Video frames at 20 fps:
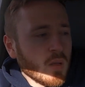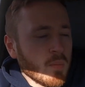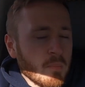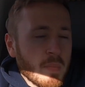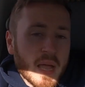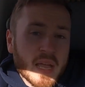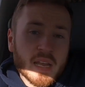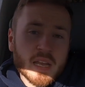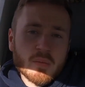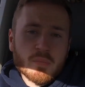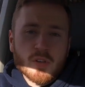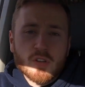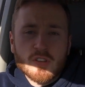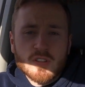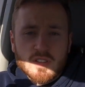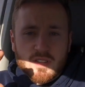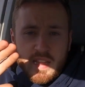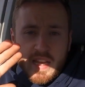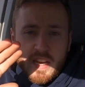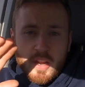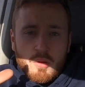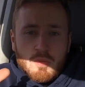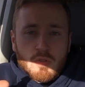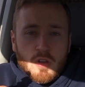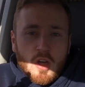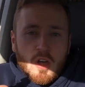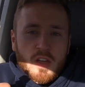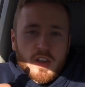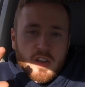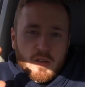Mainly because they don't
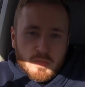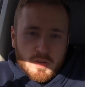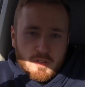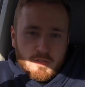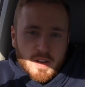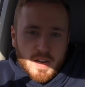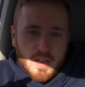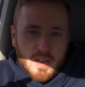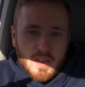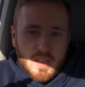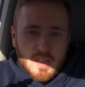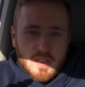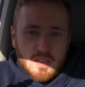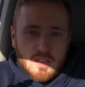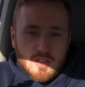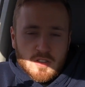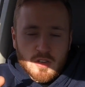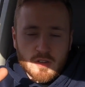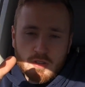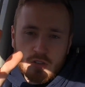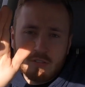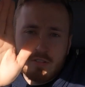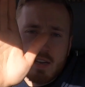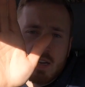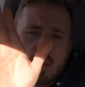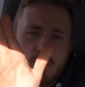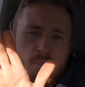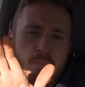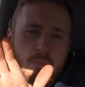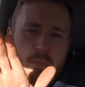line up correctly. So you
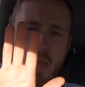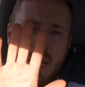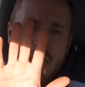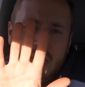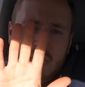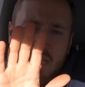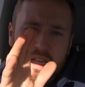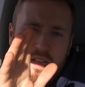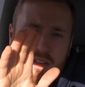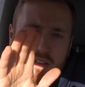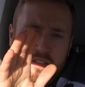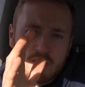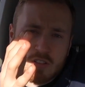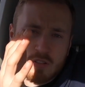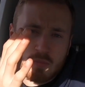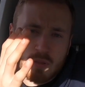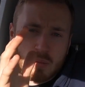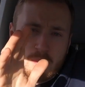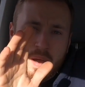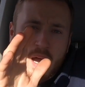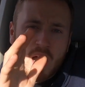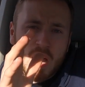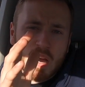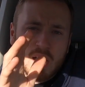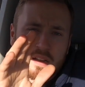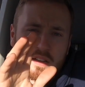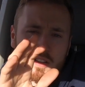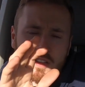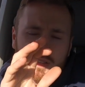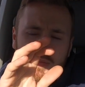end up bending some of the
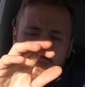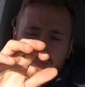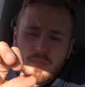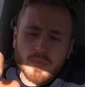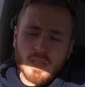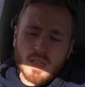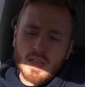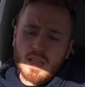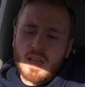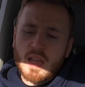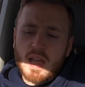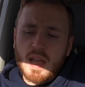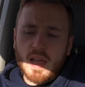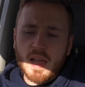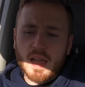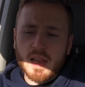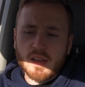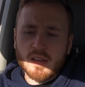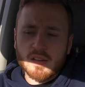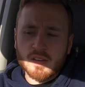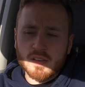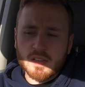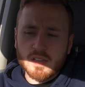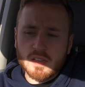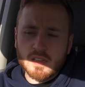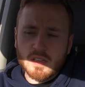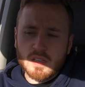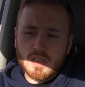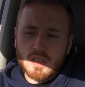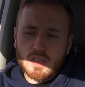parts, and
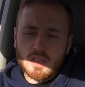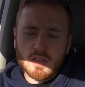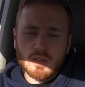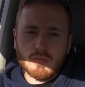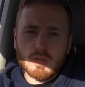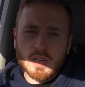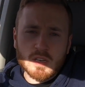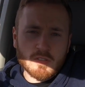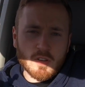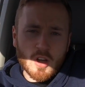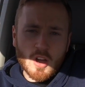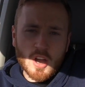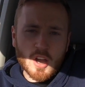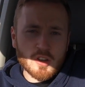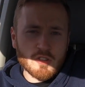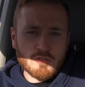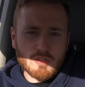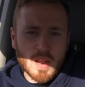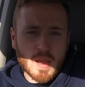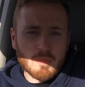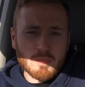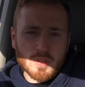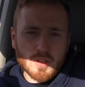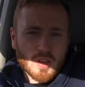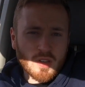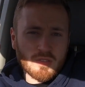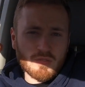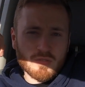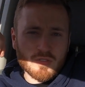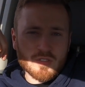when you've got 100 amps
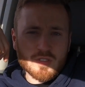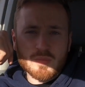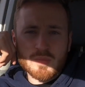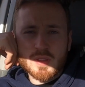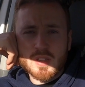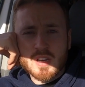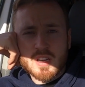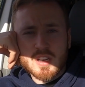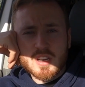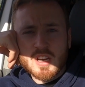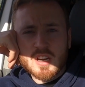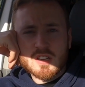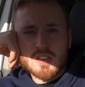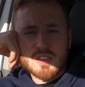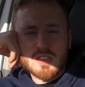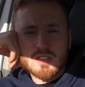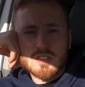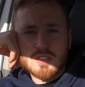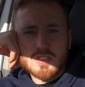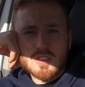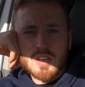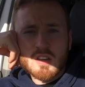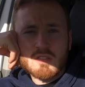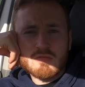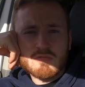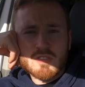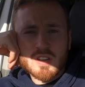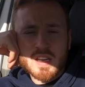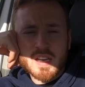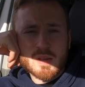going through some of the conductors, you
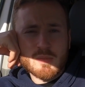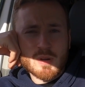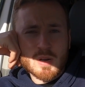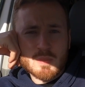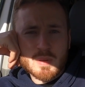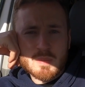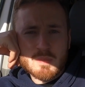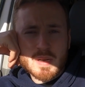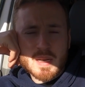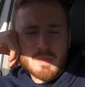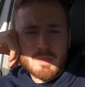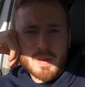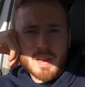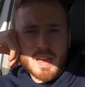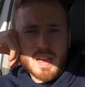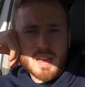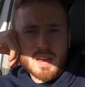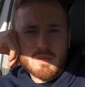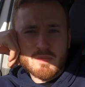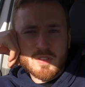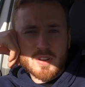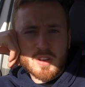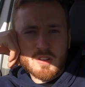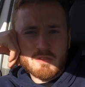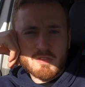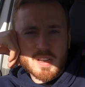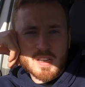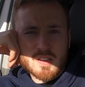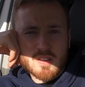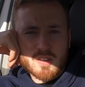don't really want to be manipulating them for no
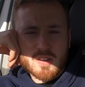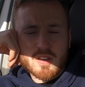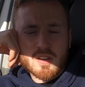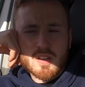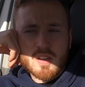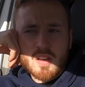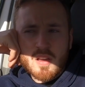reason.